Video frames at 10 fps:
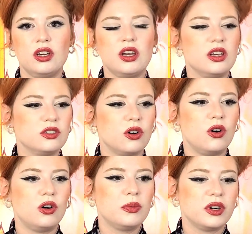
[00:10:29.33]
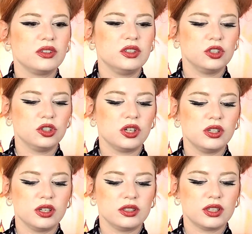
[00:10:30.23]
It's all about these
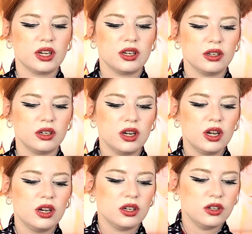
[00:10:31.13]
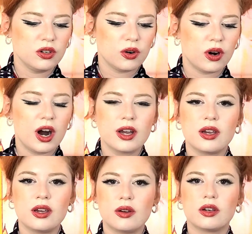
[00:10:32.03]
agendas. And, you know,
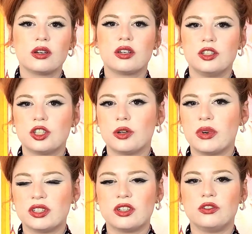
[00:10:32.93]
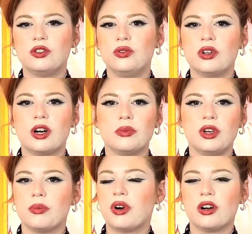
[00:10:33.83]
I consider myself to not be
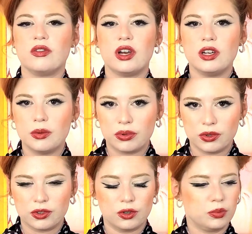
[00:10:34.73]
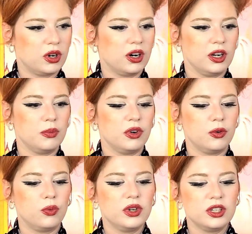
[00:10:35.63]
a part of any political party,
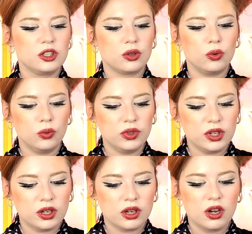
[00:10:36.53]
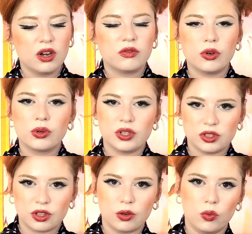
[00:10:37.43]
but when it's only
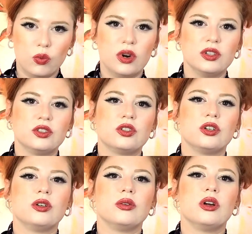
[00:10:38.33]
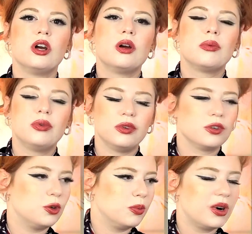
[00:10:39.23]
focused on one certain
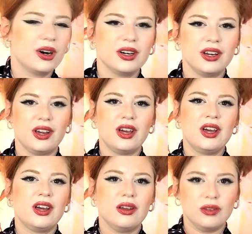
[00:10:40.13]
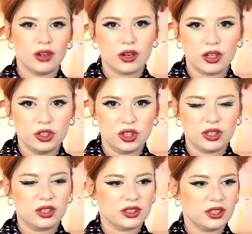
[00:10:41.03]
political party and their
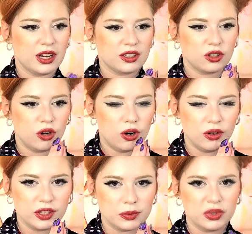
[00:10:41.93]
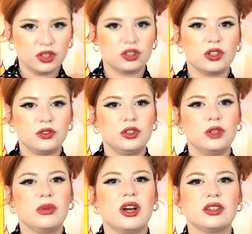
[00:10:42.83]
agendas and that's all that's being shoved to
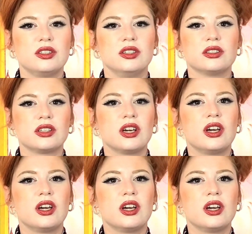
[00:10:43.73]
the masses,